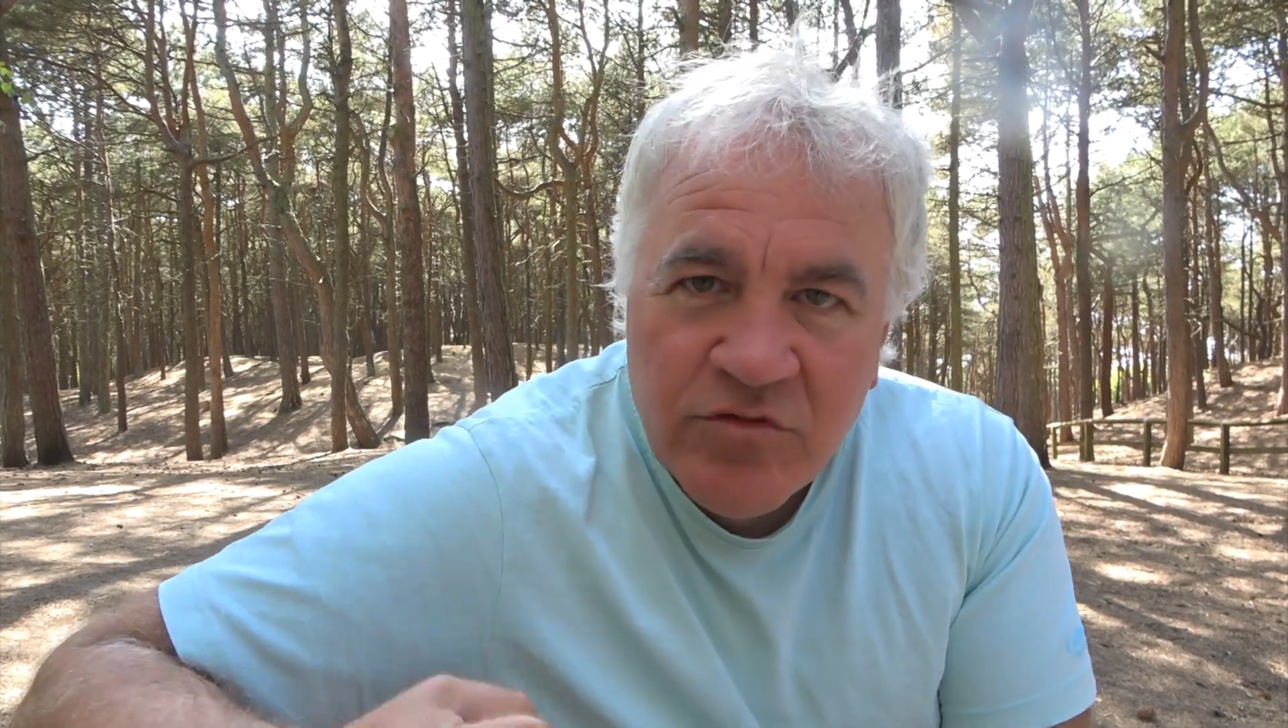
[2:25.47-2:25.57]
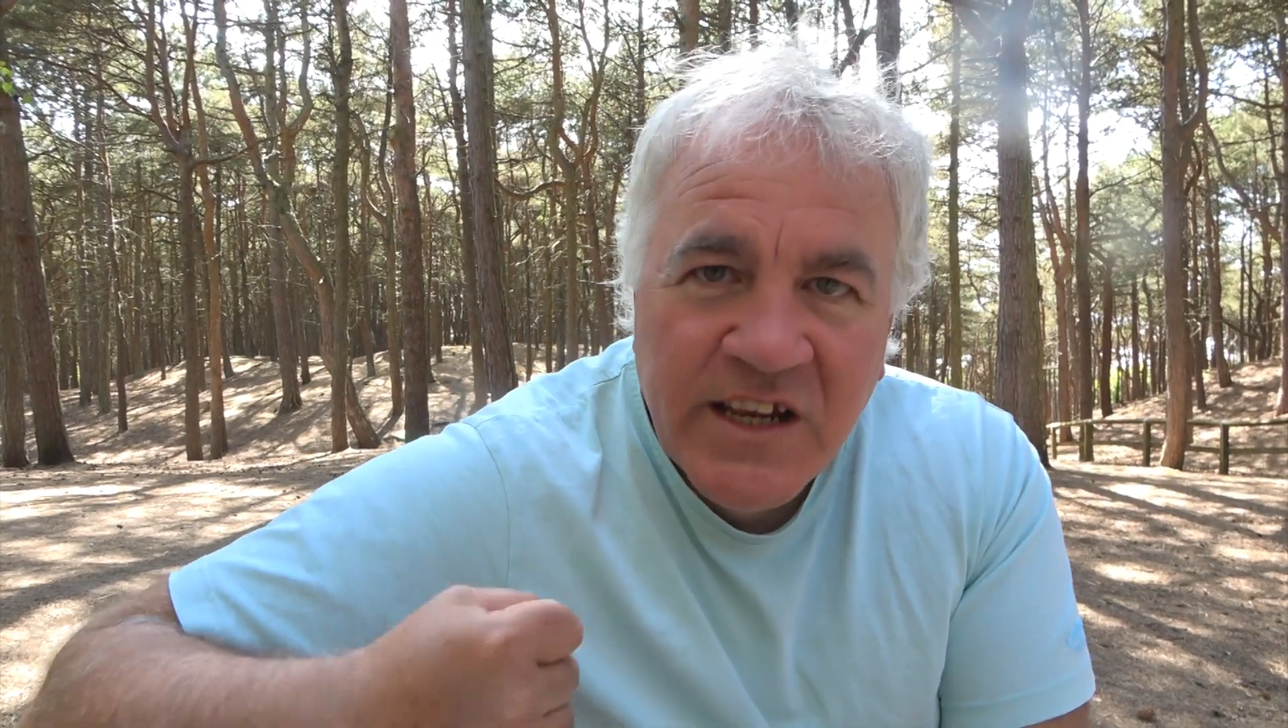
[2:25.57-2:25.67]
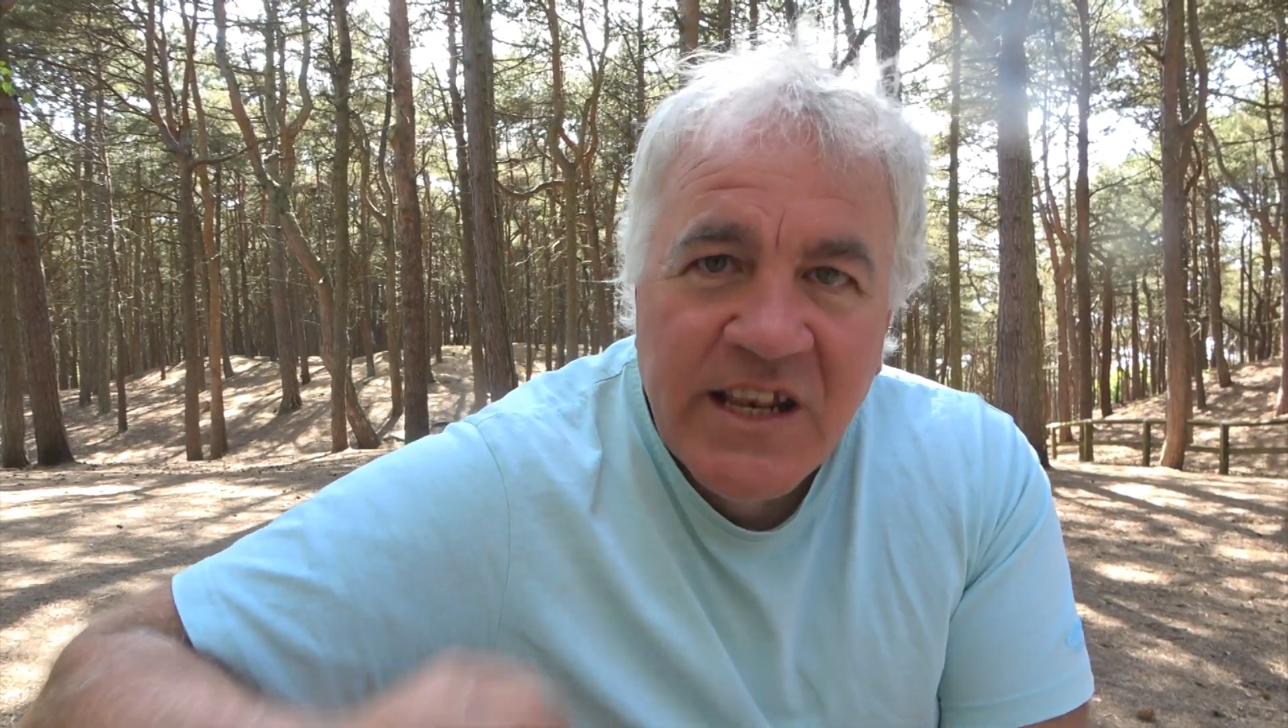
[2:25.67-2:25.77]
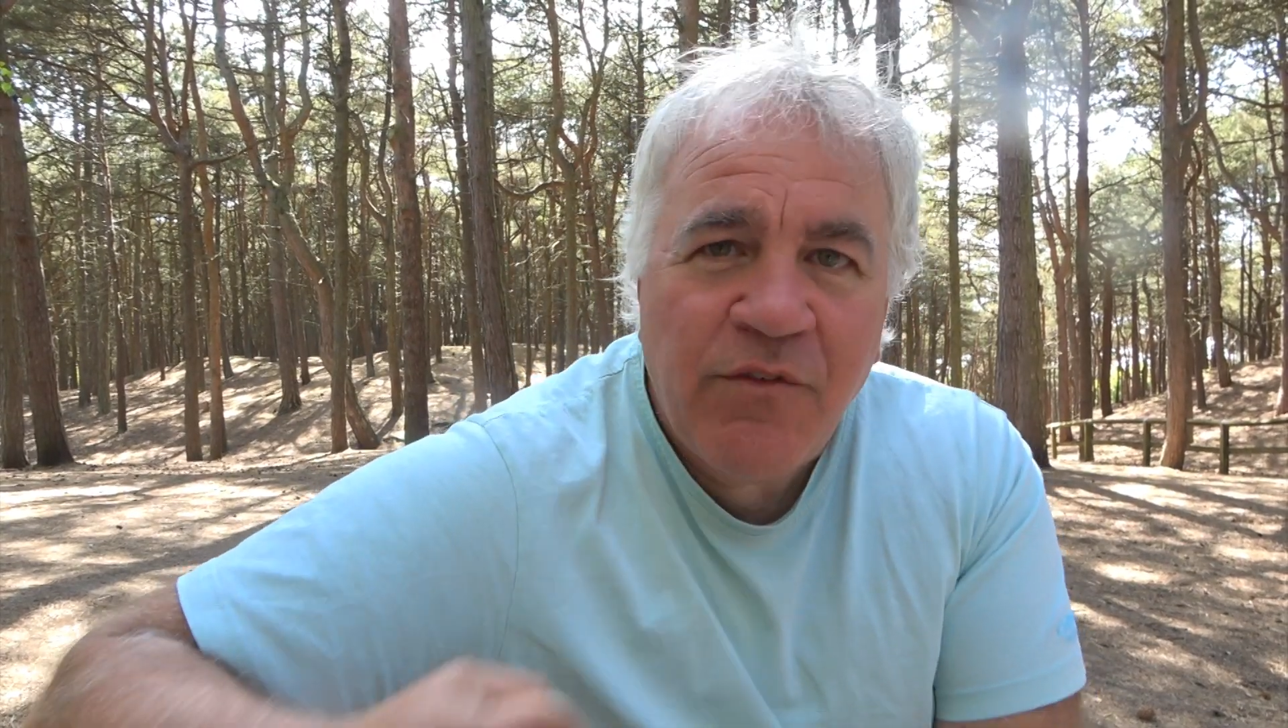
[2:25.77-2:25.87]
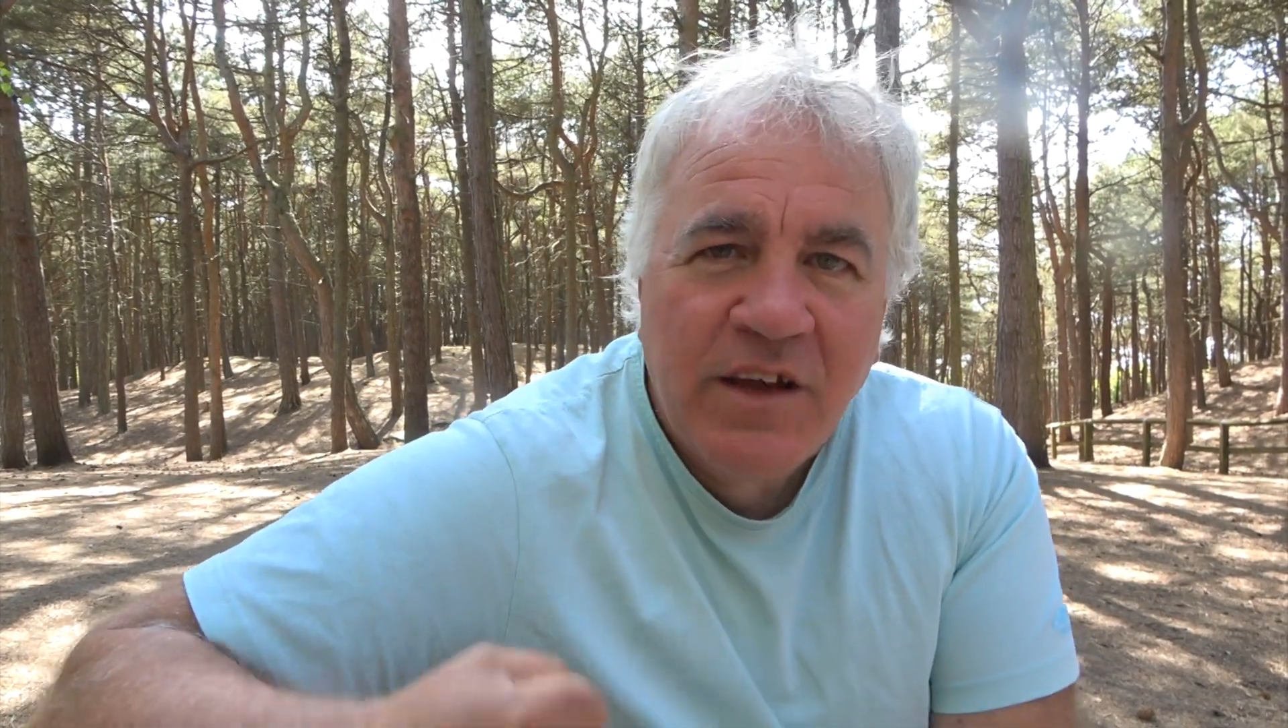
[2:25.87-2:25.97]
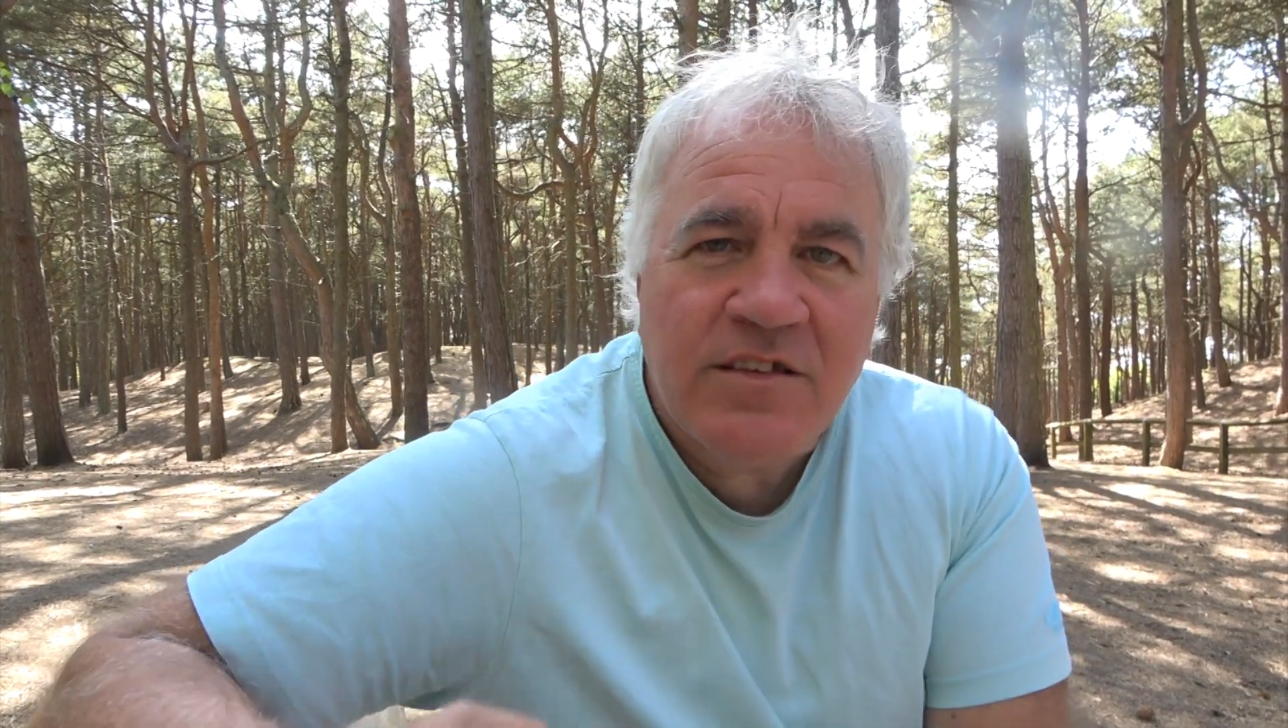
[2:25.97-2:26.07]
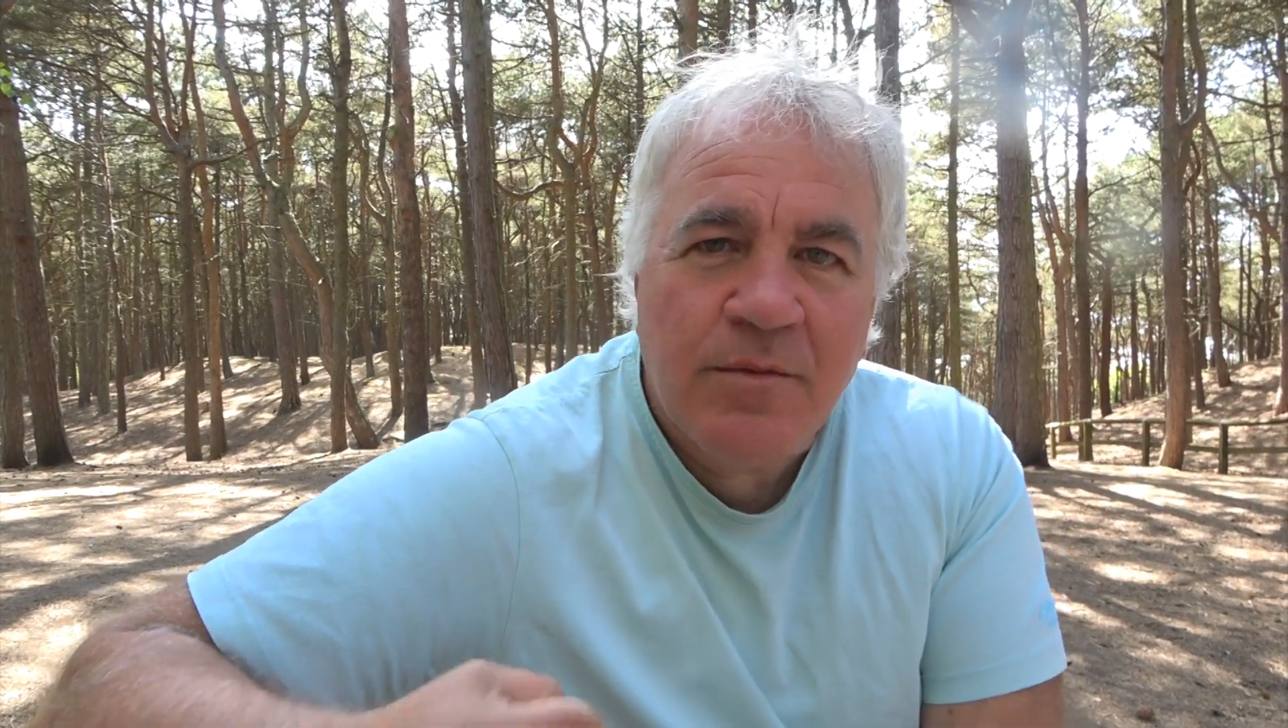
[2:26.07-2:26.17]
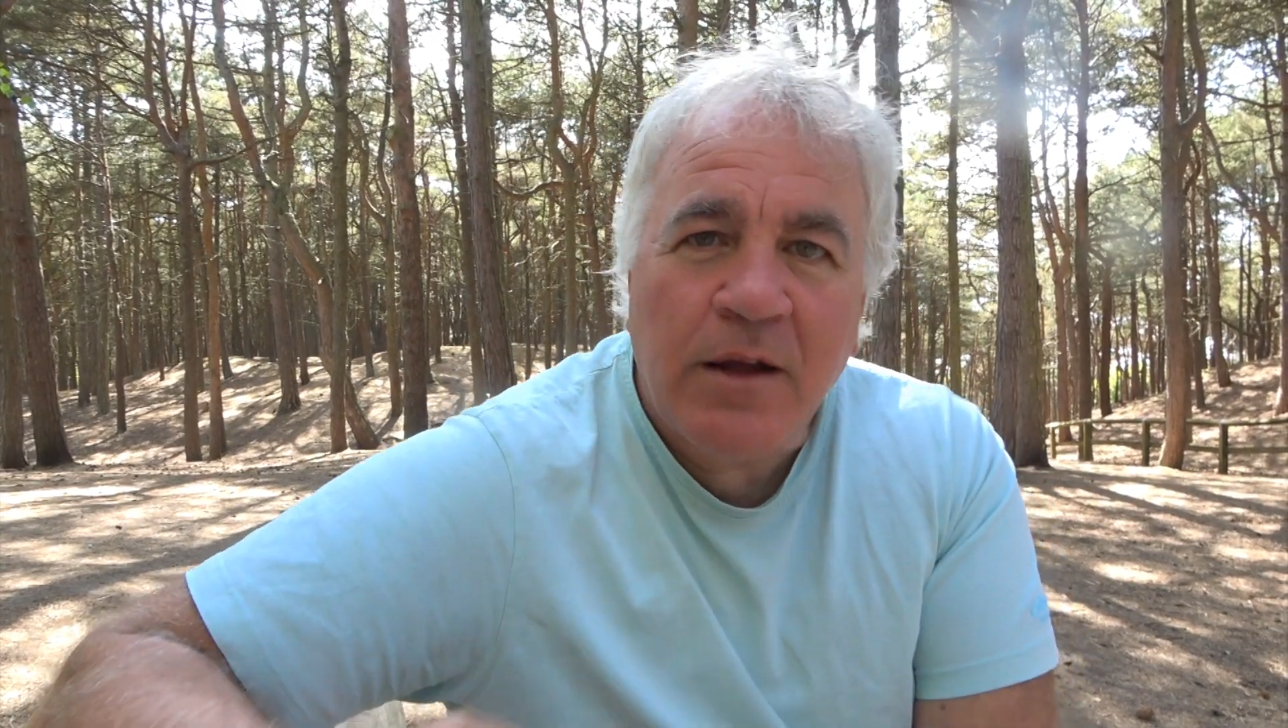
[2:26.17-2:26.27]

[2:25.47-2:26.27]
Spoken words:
significant